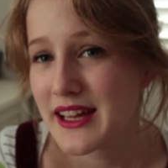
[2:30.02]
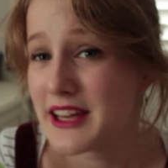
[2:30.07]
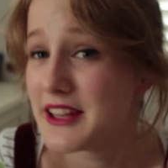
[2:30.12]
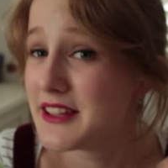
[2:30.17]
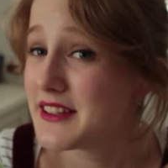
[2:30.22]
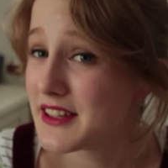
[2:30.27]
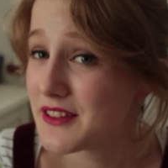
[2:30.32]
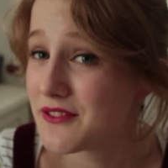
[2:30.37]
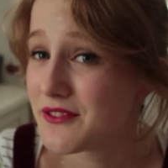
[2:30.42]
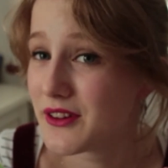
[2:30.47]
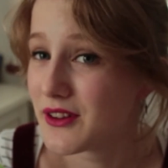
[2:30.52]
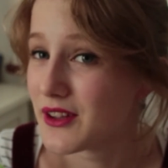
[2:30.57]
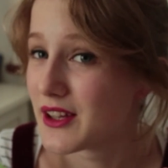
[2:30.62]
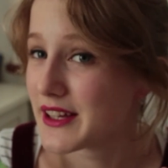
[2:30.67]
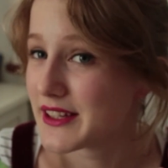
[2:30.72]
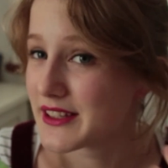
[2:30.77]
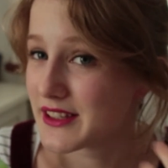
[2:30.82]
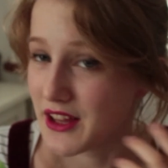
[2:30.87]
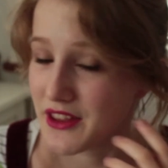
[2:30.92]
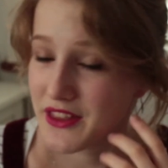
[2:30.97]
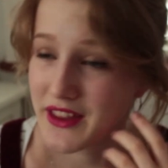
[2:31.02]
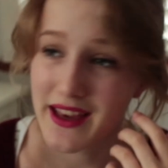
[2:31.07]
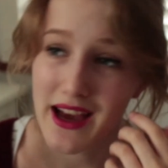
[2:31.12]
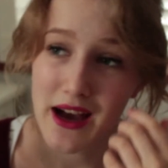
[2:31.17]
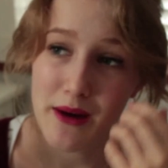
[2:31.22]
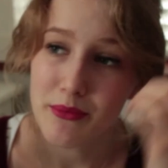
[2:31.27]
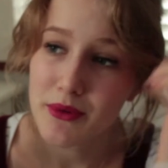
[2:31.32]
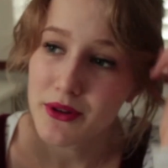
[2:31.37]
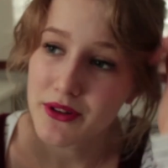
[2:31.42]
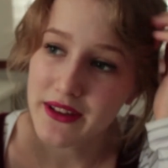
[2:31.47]
It did feel like nothing
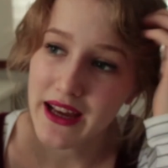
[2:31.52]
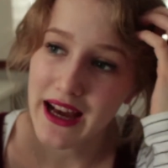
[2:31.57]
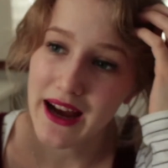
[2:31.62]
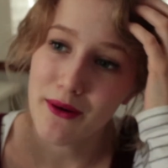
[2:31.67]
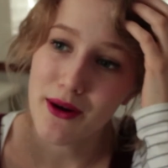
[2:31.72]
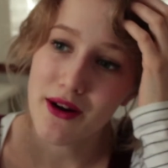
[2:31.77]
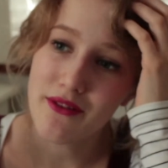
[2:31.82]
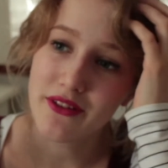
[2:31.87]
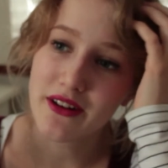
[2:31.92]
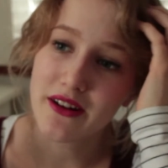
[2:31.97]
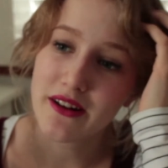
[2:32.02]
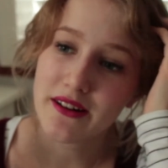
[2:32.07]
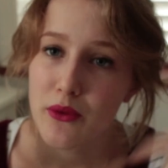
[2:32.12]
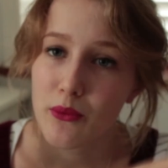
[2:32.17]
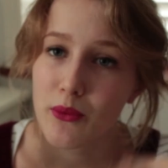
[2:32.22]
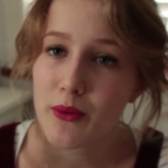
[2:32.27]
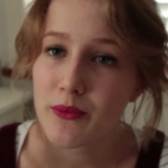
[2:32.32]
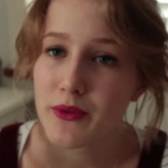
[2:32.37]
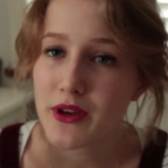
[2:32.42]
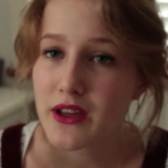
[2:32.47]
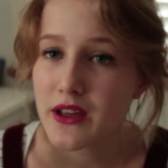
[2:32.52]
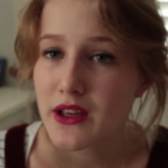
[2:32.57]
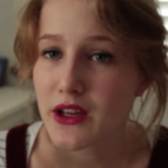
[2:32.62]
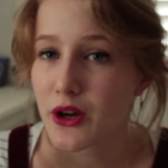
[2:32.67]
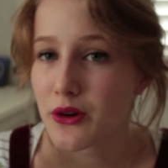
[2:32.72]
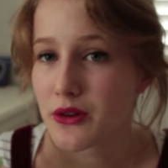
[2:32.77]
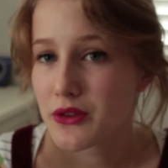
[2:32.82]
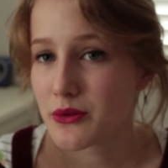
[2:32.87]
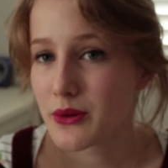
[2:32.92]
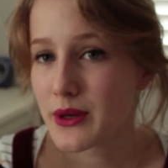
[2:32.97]
happened, however when we
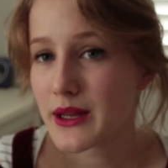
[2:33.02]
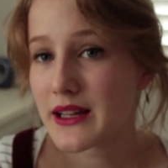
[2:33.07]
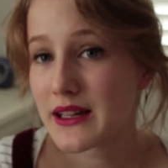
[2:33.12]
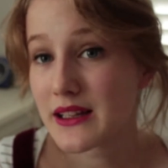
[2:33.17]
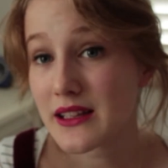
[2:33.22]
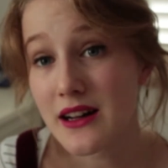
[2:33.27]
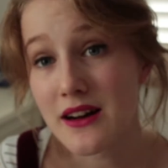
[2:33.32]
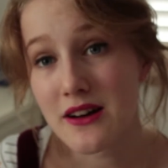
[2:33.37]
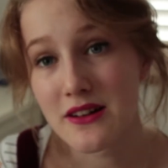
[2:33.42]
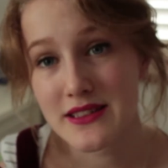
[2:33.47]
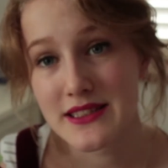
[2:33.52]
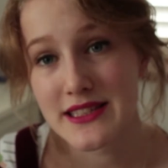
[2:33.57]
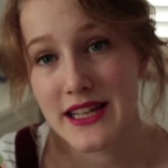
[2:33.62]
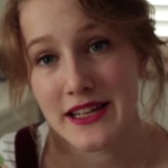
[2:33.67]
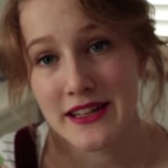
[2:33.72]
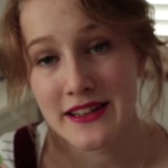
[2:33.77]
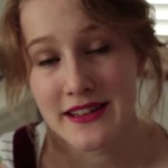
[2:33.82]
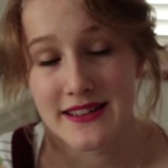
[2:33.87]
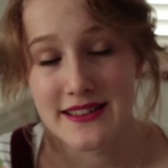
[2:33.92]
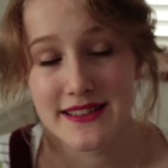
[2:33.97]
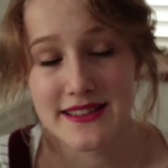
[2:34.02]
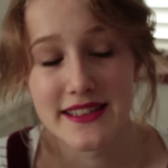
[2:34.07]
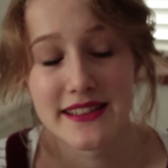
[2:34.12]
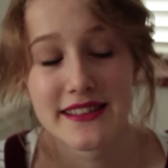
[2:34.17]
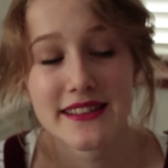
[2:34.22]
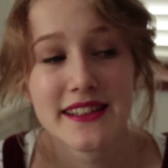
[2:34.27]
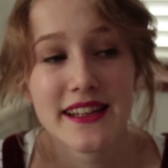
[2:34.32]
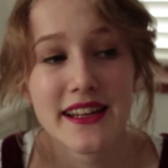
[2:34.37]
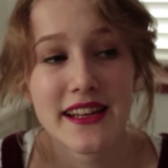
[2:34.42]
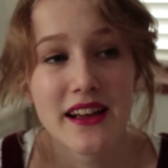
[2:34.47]
go through it in class and analyse
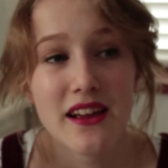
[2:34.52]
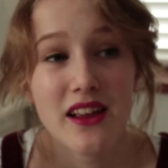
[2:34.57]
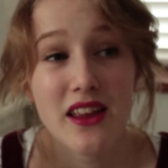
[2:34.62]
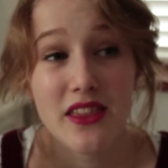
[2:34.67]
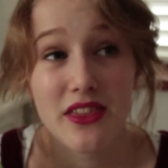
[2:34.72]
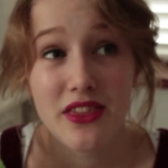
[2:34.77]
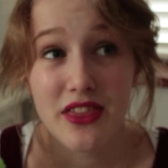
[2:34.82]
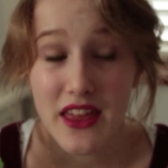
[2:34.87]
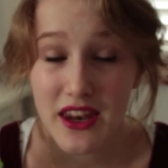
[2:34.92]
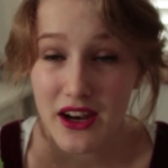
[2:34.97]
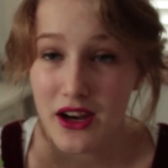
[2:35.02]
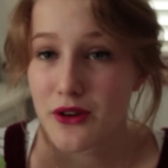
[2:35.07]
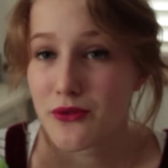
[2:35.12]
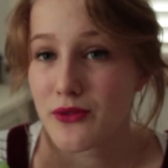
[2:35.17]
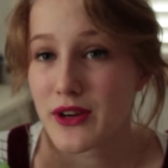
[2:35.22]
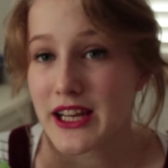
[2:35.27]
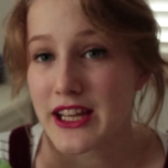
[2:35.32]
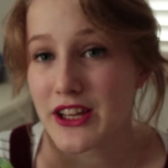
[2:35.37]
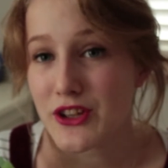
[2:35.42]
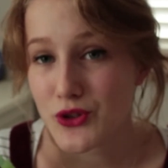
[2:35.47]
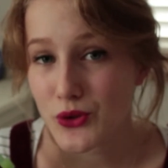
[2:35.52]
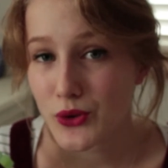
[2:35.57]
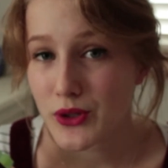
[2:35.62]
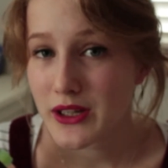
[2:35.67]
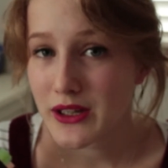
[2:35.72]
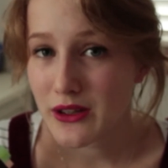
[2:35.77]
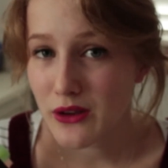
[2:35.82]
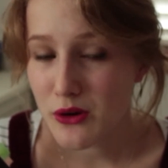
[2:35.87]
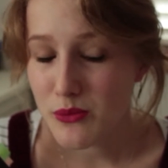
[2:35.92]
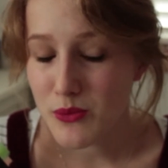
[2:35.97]
it then I really enjoy
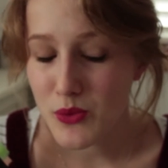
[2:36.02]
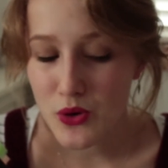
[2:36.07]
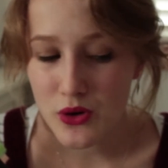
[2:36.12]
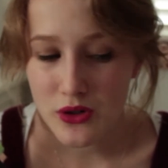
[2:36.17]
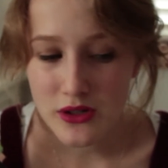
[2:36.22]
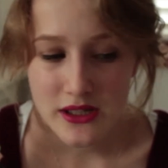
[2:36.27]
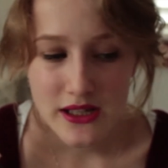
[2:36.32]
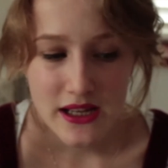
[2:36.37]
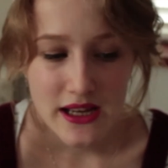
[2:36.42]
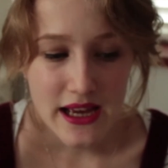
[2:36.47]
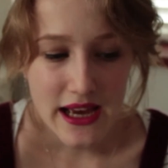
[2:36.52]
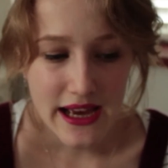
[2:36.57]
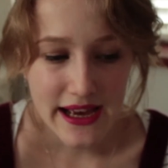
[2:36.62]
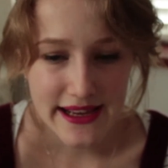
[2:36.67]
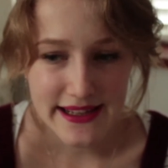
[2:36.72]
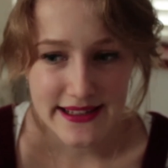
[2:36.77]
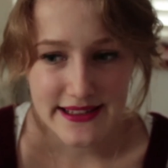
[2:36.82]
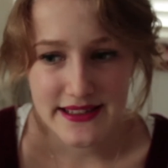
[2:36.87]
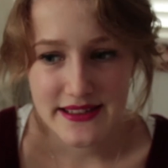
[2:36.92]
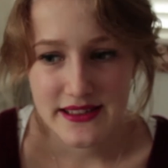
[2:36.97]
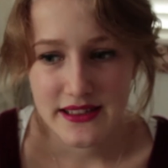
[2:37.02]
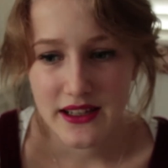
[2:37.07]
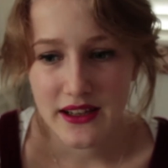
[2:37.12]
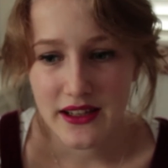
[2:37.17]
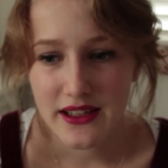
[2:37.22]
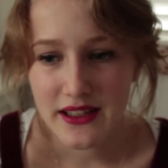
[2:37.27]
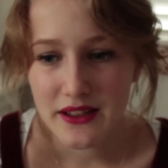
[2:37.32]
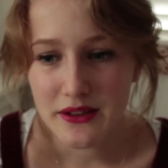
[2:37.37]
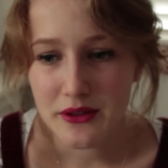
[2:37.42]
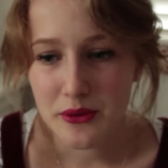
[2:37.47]
it a lot more and
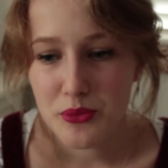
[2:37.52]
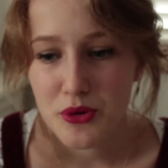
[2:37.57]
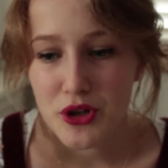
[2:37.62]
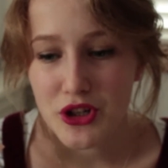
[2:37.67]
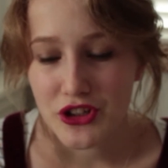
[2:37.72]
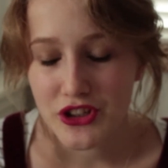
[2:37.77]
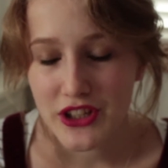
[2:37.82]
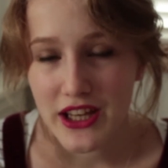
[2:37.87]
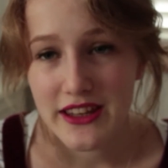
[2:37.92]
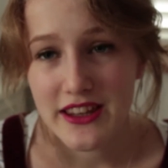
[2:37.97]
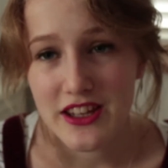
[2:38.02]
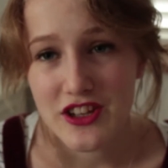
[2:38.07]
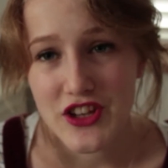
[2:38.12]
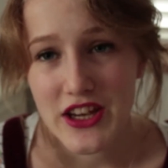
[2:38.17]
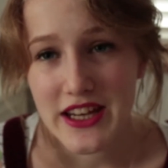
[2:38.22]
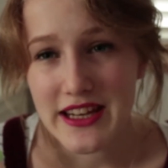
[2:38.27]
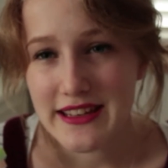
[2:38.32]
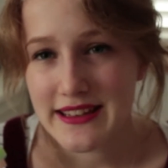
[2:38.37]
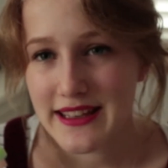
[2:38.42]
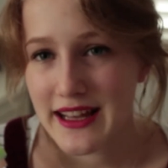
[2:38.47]
I can appreciate that J.D.